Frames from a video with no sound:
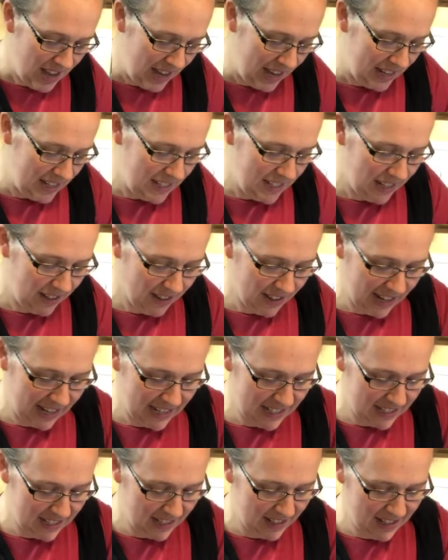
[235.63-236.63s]
until it
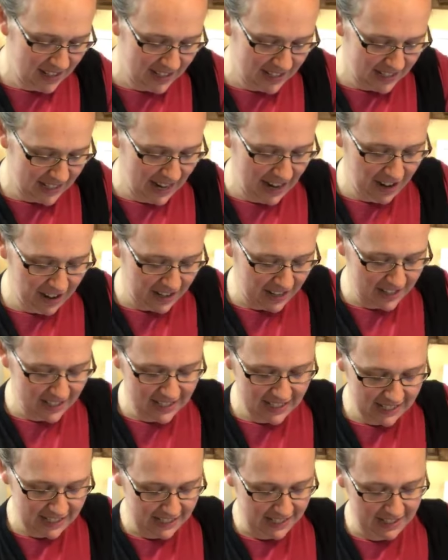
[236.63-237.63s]
gets to the desired
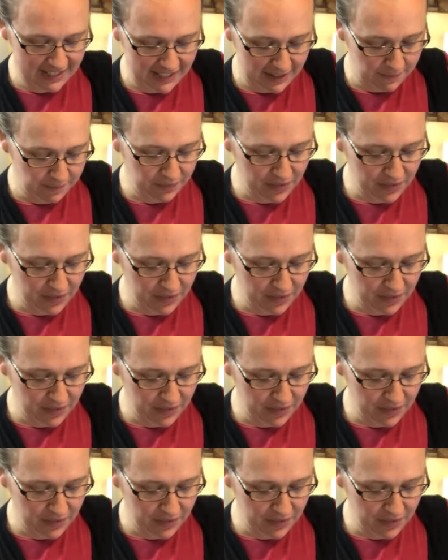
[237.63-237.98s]
consistency.